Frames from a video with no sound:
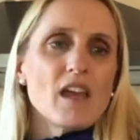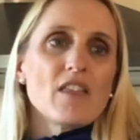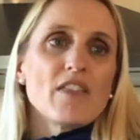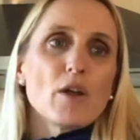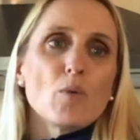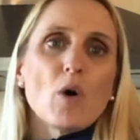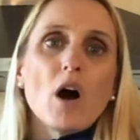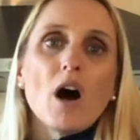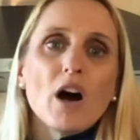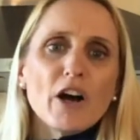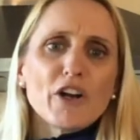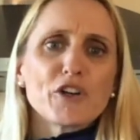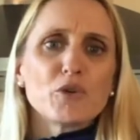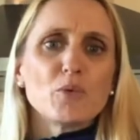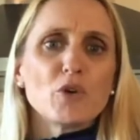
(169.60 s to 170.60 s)
They were
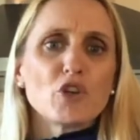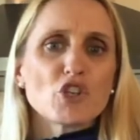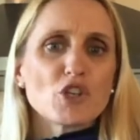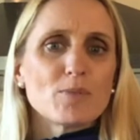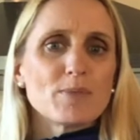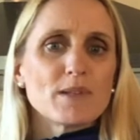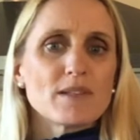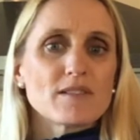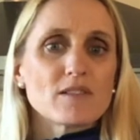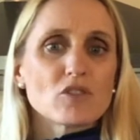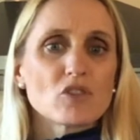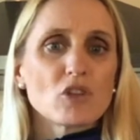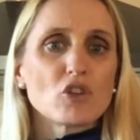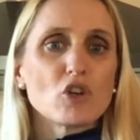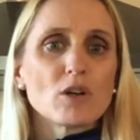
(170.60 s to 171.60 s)
idol worshippers,
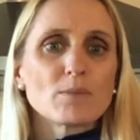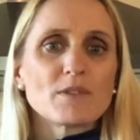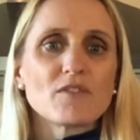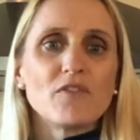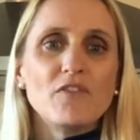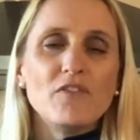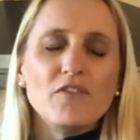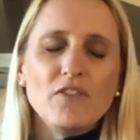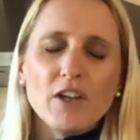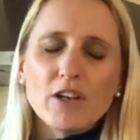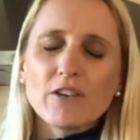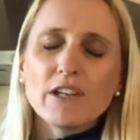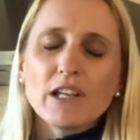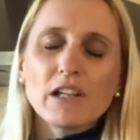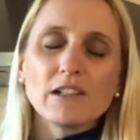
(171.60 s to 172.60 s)
so God was
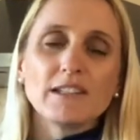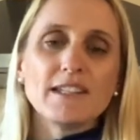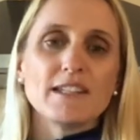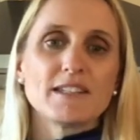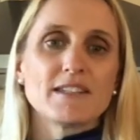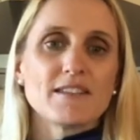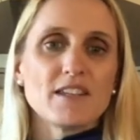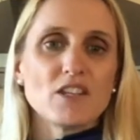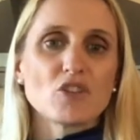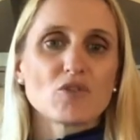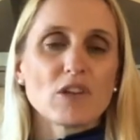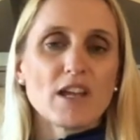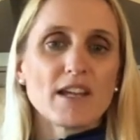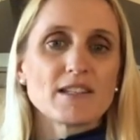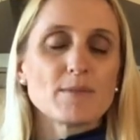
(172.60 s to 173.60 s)
very clear to the
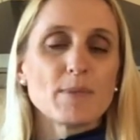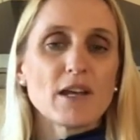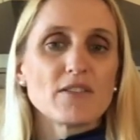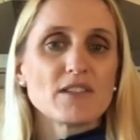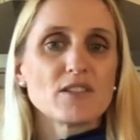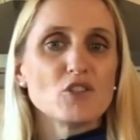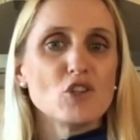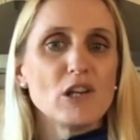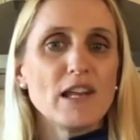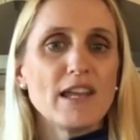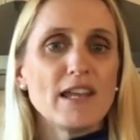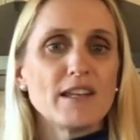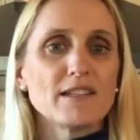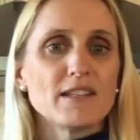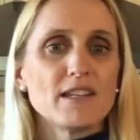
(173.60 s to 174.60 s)
Israelites about this new
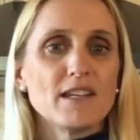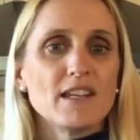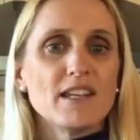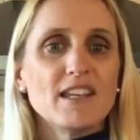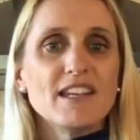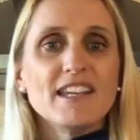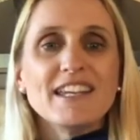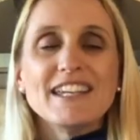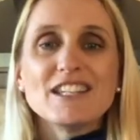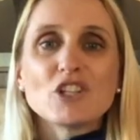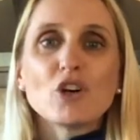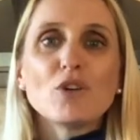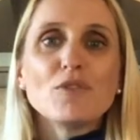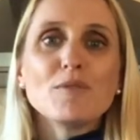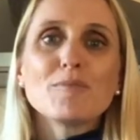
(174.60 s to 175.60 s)
land. He
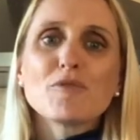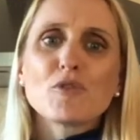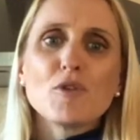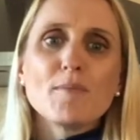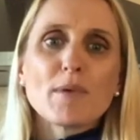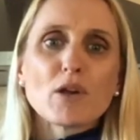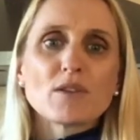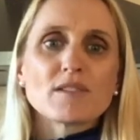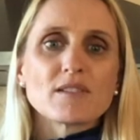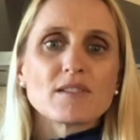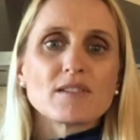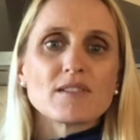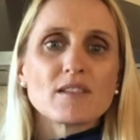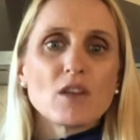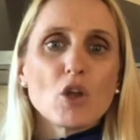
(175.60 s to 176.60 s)
told them through
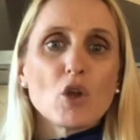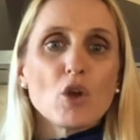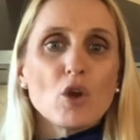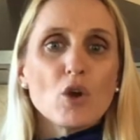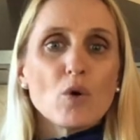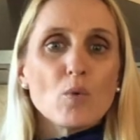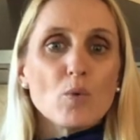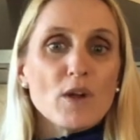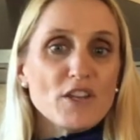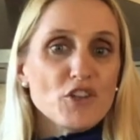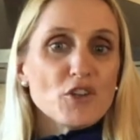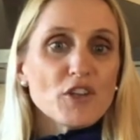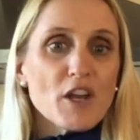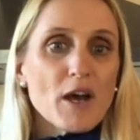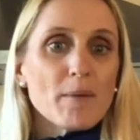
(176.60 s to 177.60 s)
Moses, when you
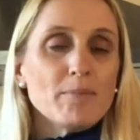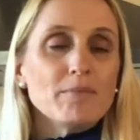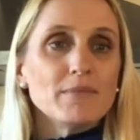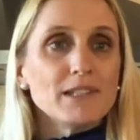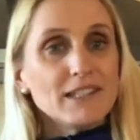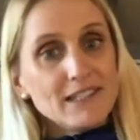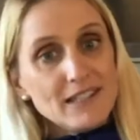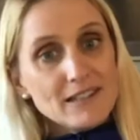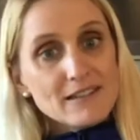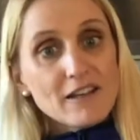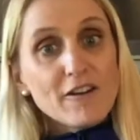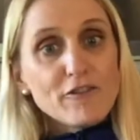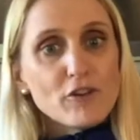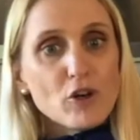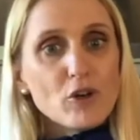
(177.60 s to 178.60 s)
come, Ki
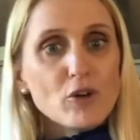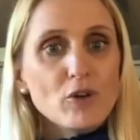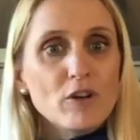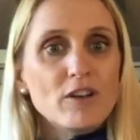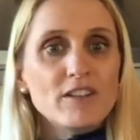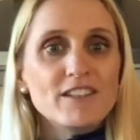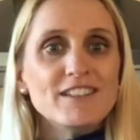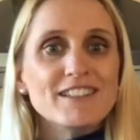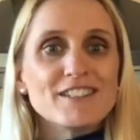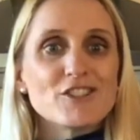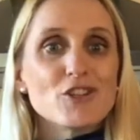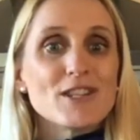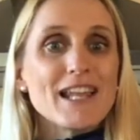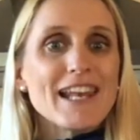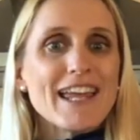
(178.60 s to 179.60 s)
Tavo,
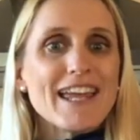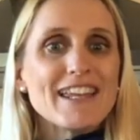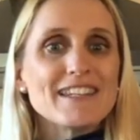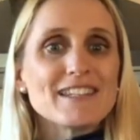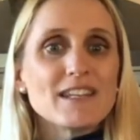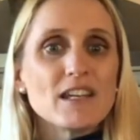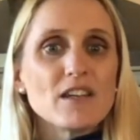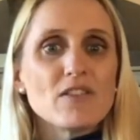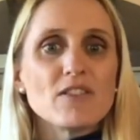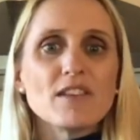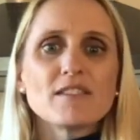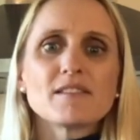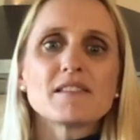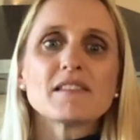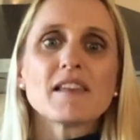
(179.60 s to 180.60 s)
to the land,
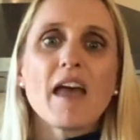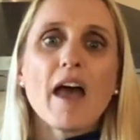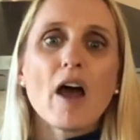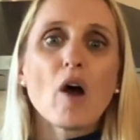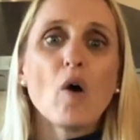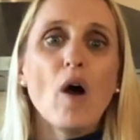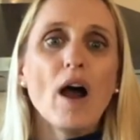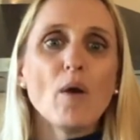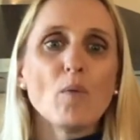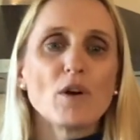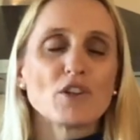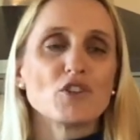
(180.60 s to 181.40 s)
this is how I want